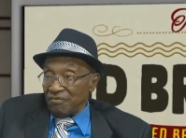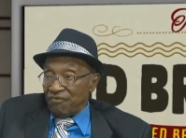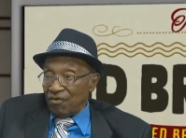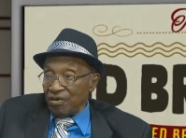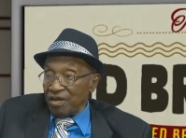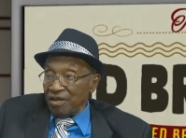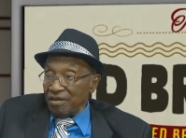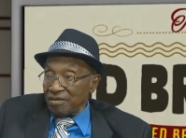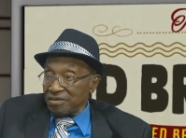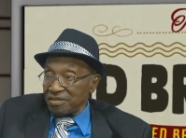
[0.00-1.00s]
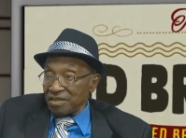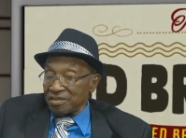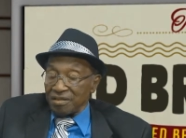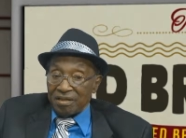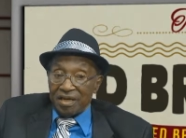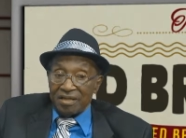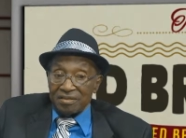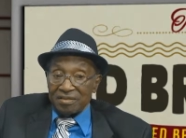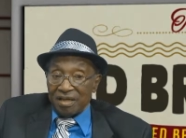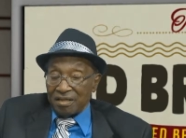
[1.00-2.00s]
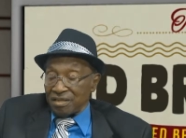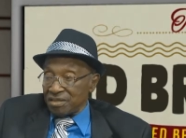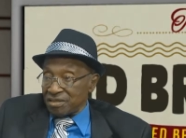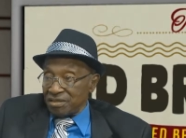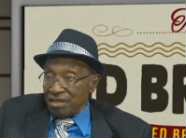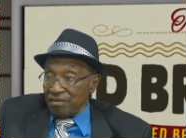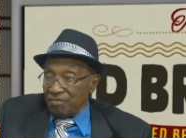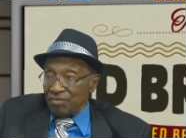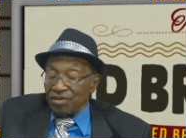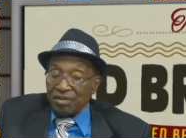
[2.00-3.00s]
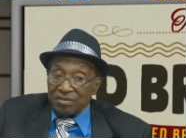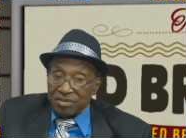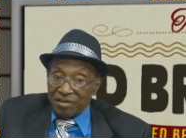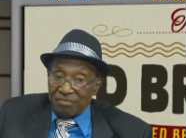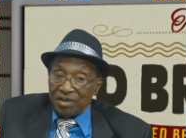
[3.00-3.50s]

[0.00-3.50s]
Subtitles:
$40,000-$60,000. That's cheap. You know, some